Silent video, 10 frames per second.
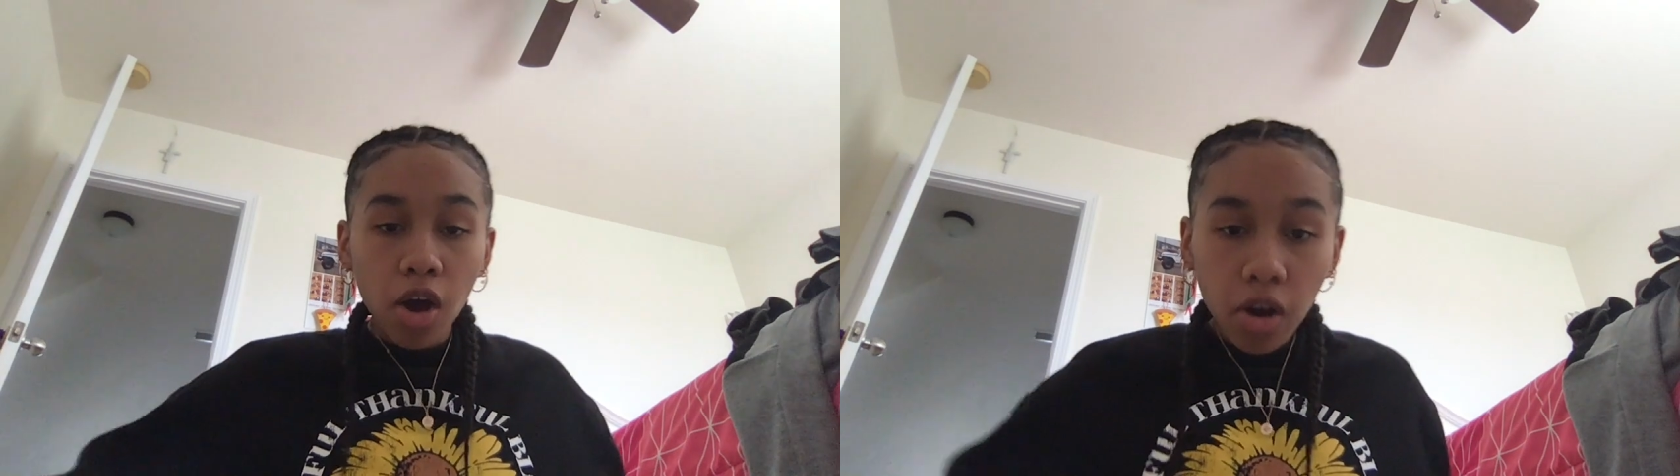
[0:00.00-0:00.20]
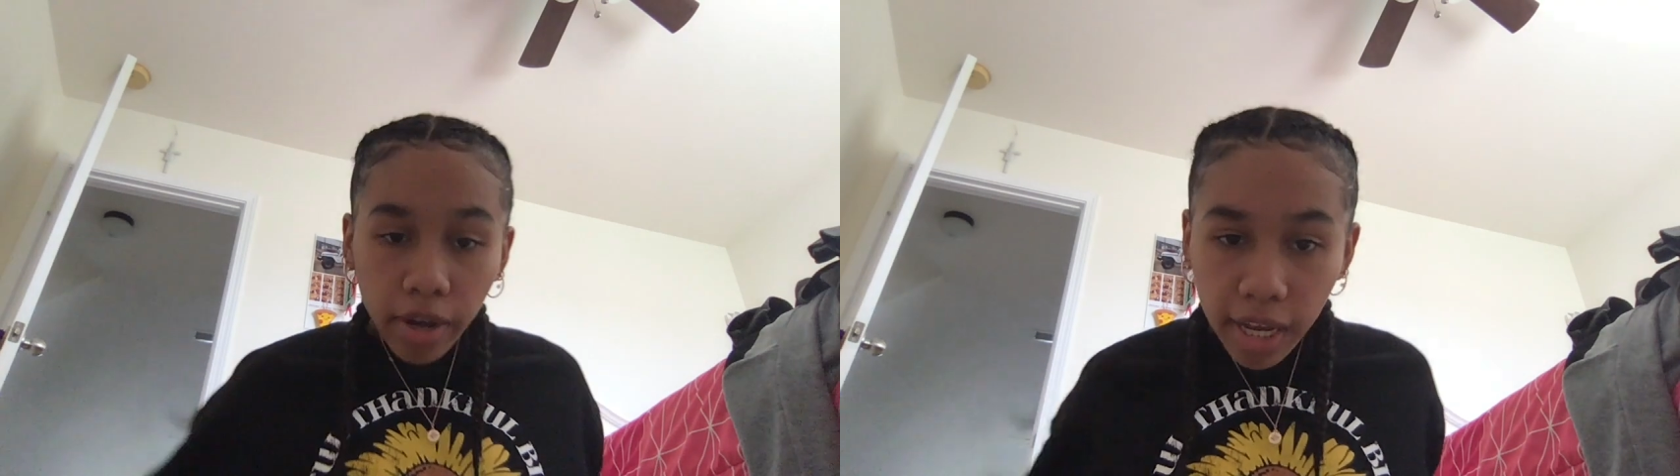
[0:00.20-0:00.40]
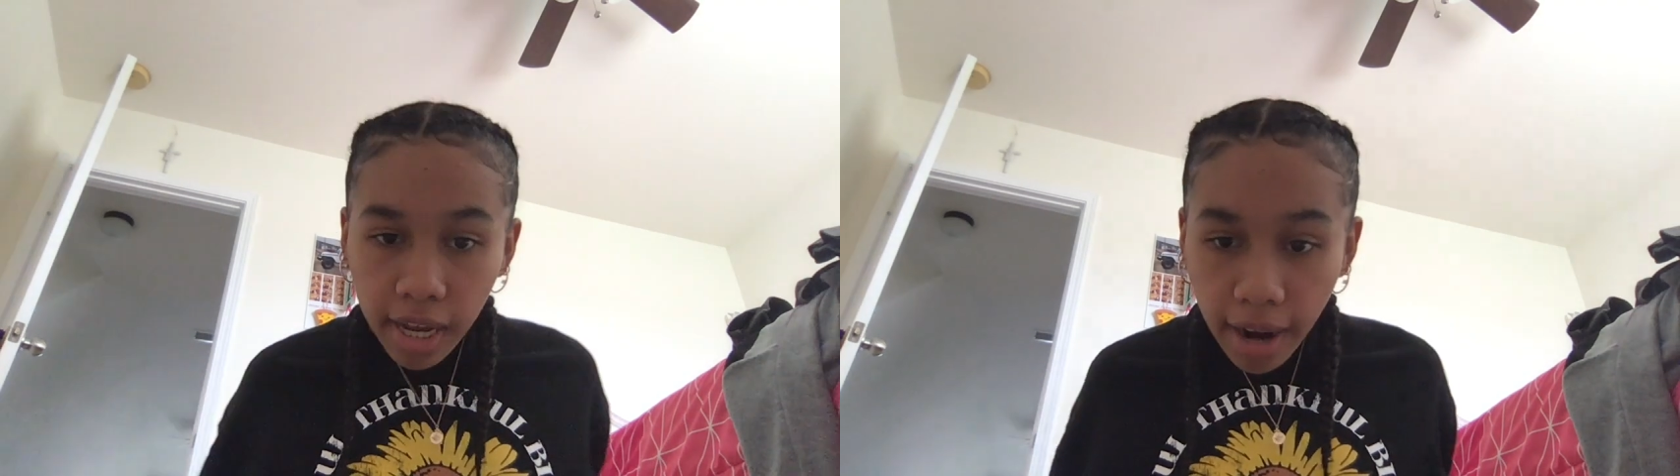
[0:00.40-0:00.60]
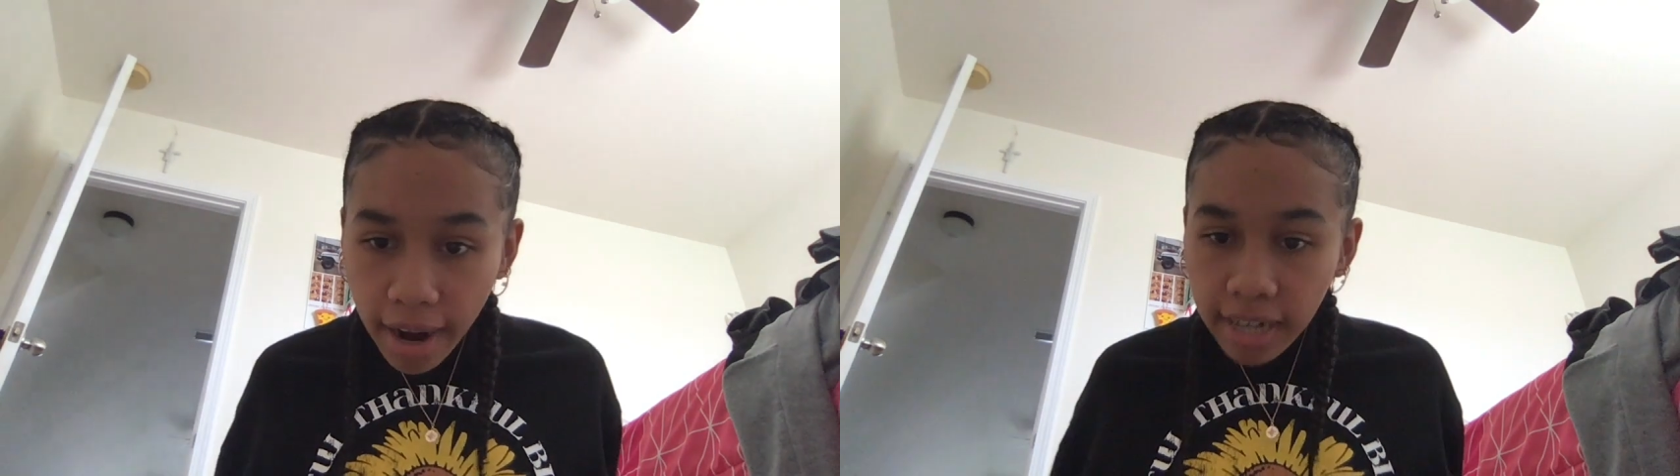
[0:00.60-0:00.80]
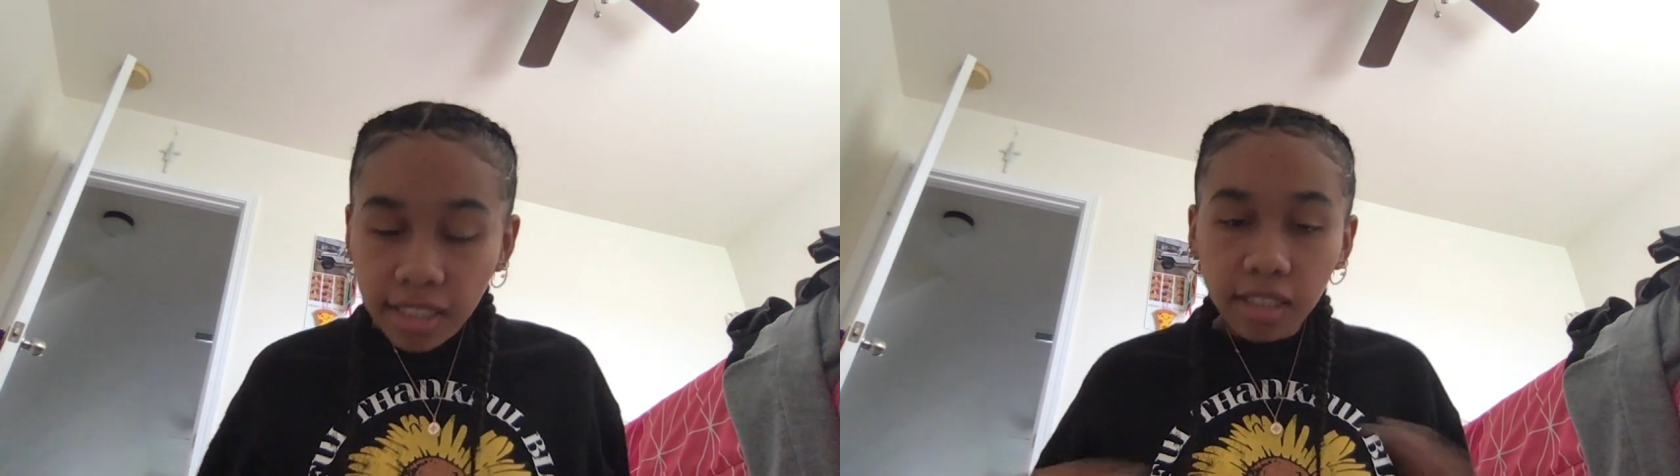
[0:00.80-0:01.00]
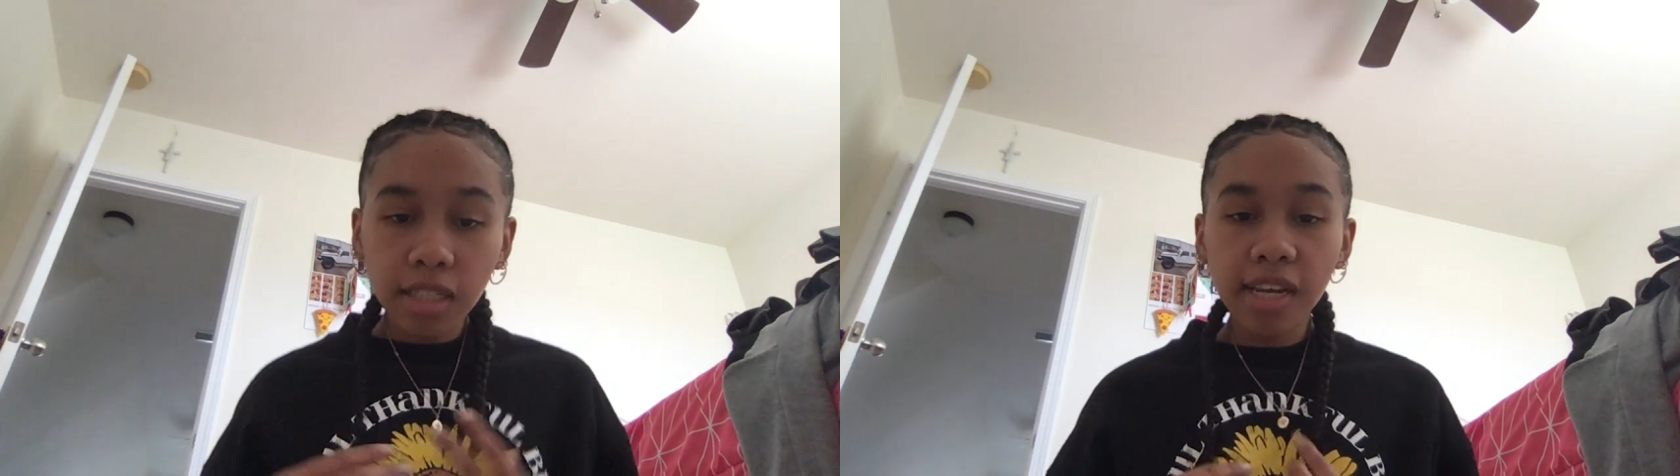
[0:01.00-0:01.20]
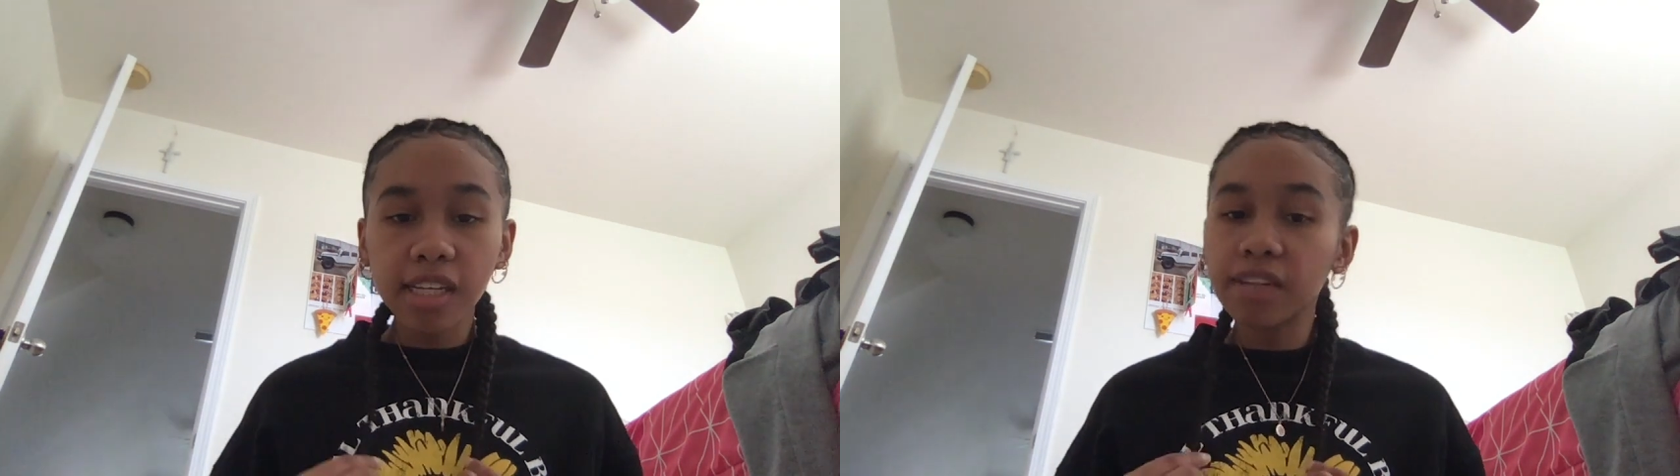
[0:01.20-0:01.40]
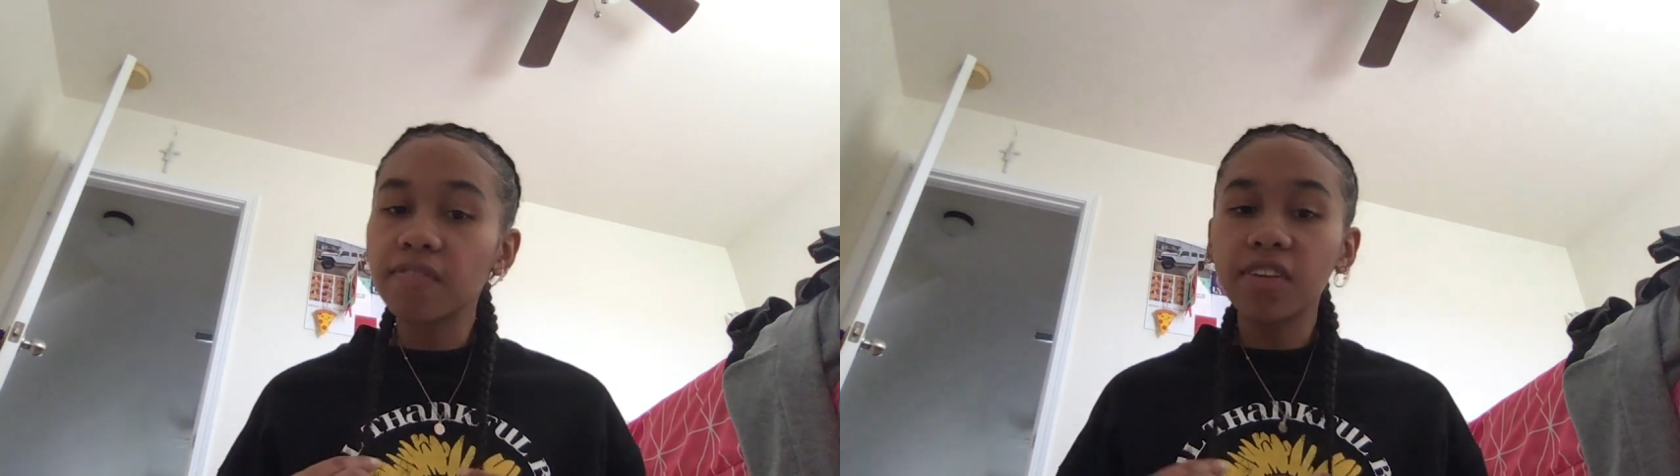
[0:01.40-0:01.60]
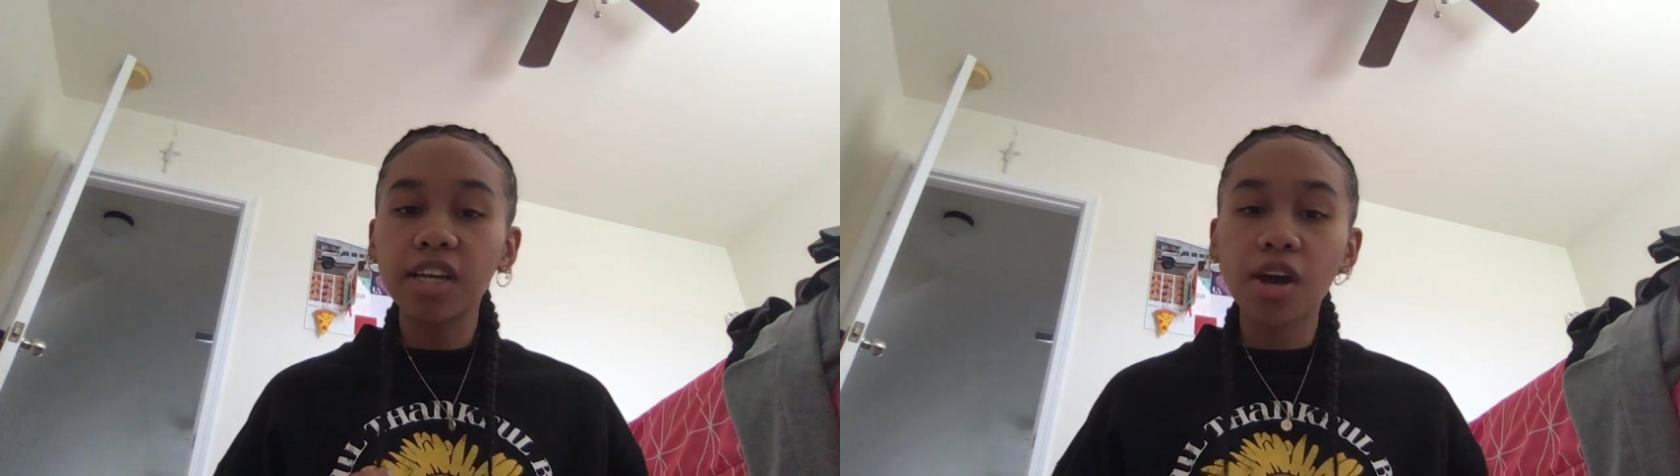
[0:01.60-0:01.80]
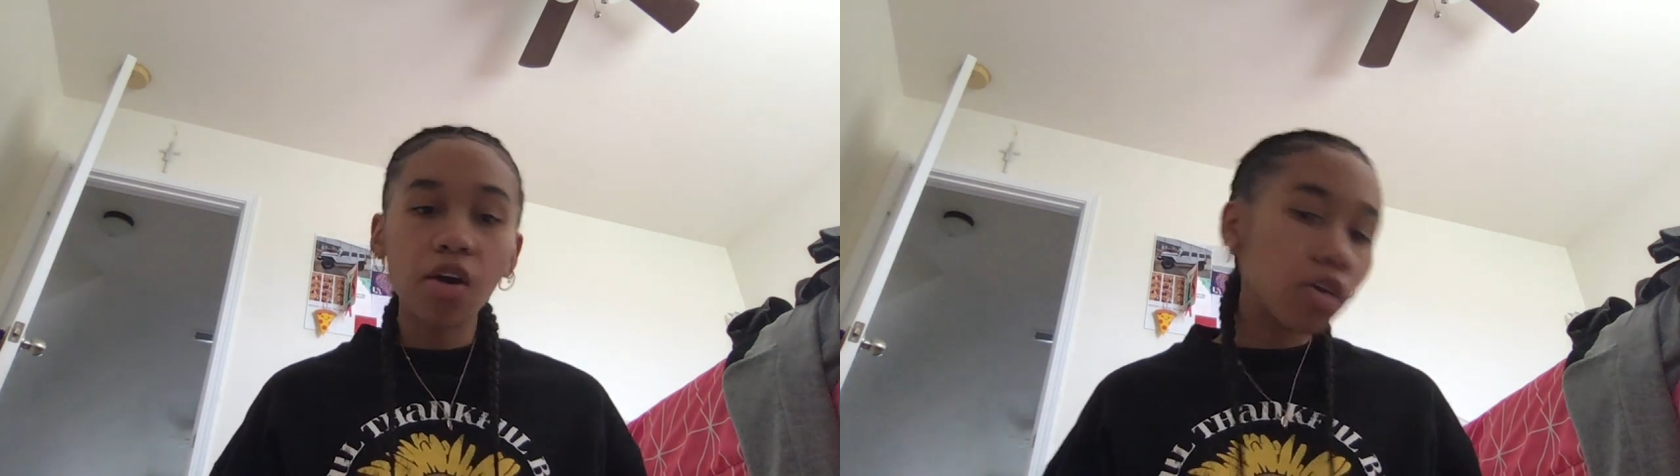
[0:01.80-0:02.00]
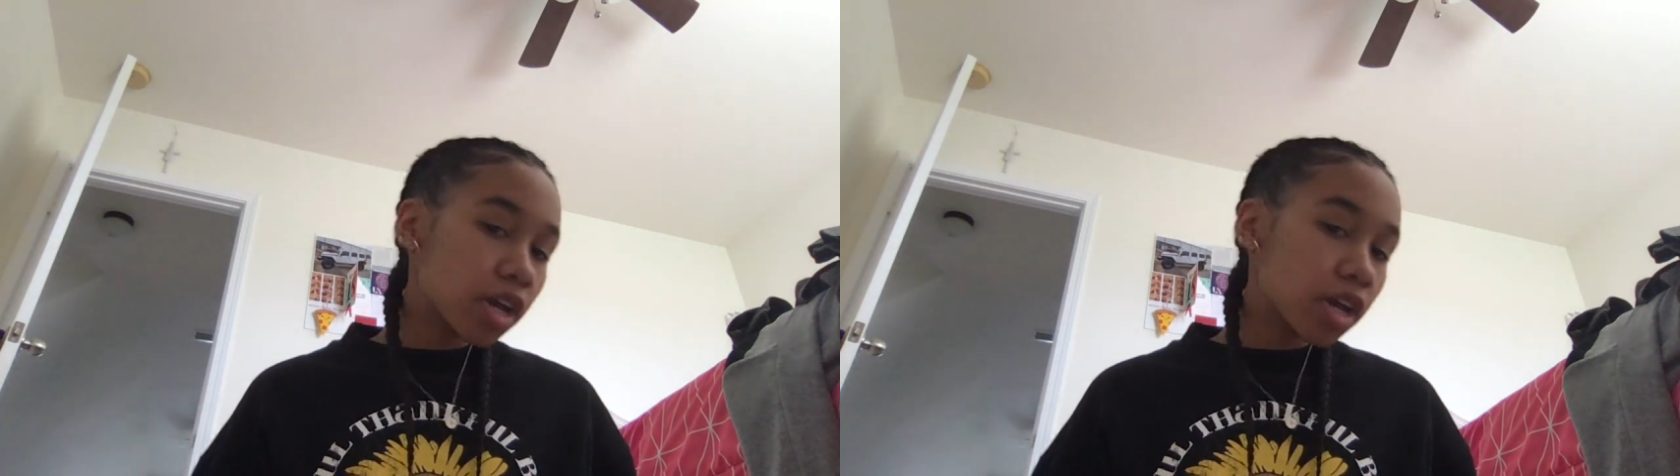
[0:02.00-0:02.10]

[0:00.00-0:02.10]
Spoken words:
Okay guys, this is the end of the video.